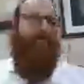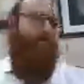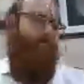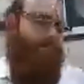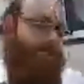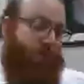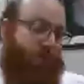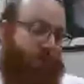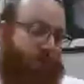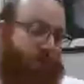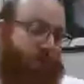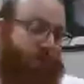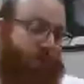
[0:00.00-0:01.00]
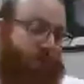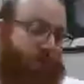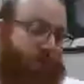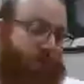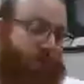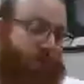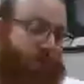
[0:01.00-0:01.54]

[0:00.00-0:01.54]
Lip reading: We're swimming away